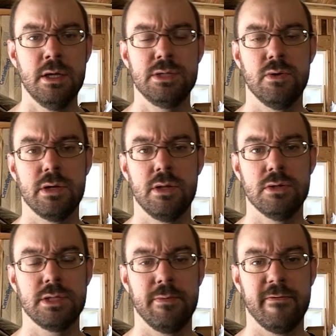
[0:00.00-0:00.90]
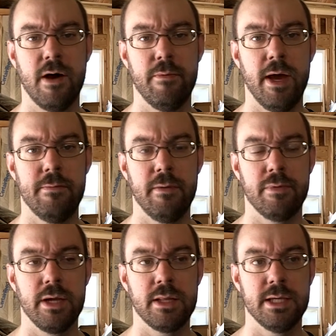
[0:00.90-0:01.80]
show a close-up of how bad my
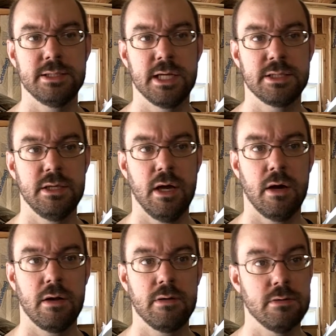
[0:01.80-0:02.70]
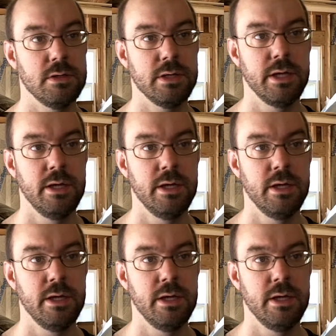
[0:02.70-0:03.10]
brake lines actually look.